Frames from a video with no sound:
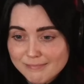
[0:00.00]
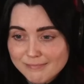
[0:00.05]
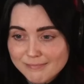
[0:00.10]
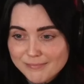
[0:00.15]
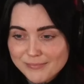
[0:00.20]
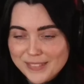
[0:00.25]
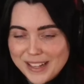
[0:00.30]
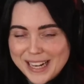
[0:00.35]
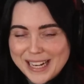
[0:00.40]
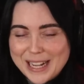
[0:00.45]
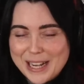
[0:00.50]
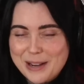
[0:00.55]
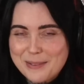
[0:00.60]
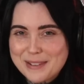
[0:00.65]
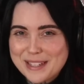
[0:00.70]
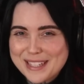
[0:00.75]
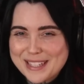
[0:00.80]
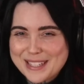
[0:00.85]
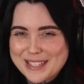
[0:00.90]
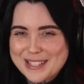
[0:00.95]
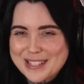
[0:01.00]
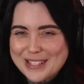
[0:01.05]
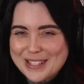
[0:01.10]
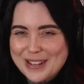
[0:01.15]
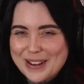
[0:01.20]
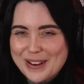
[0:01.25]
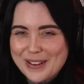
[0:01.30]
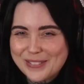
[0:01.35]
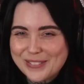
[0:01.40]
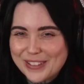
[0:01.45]
That helmet is
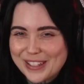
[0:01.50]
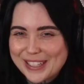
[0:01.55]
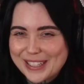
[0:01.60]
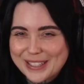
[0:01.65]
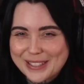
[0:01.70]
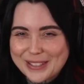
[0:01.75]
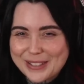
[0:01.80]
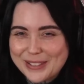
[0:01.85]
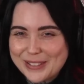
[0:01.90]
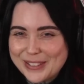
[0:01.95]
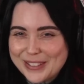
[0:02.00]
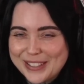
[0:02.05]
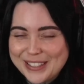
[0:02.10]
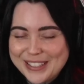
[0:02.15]
so freaking cool.